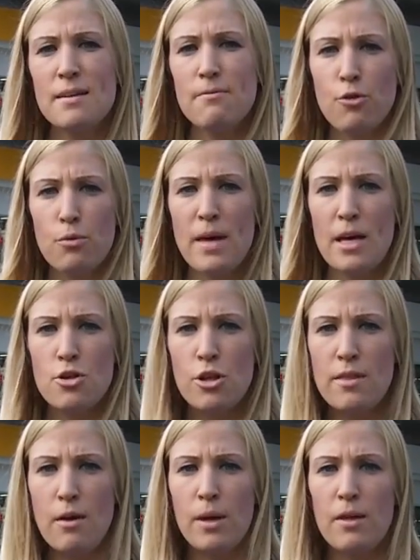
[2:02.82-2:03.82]
is
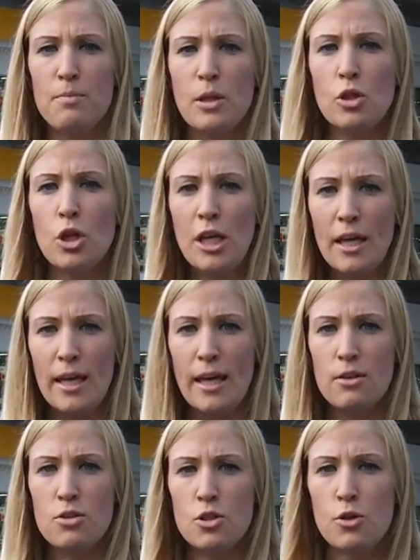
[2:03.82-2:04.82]
information that we have been
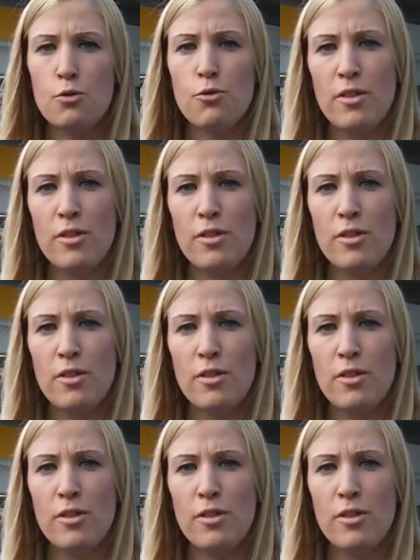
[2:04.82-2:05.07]
looking into